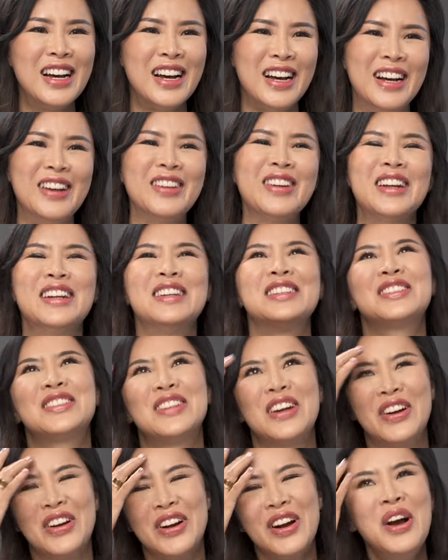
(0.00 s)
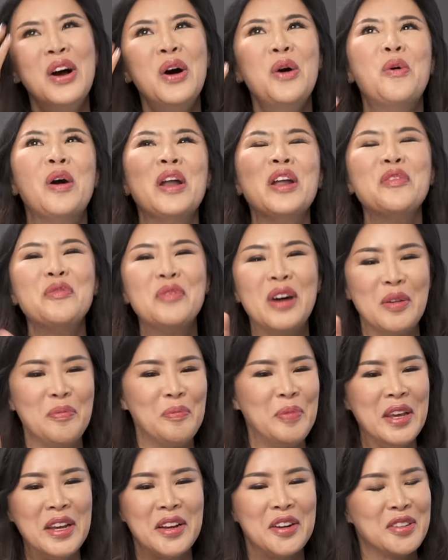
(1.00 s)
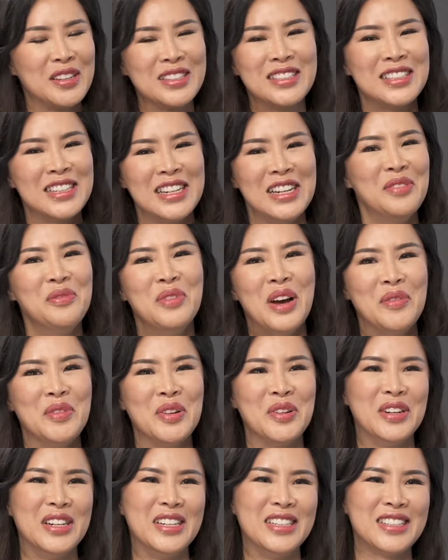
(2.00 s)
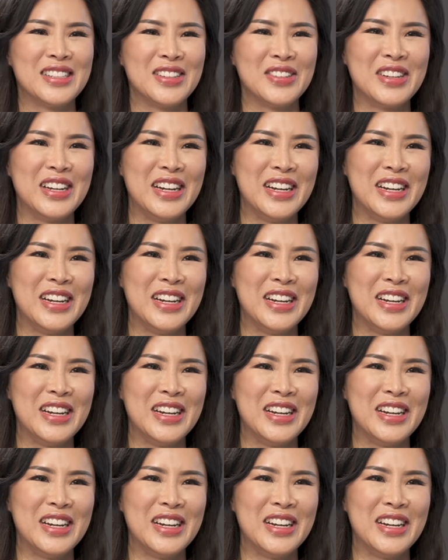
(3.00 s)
I'm going to share one of my peak Christine memories. Okay.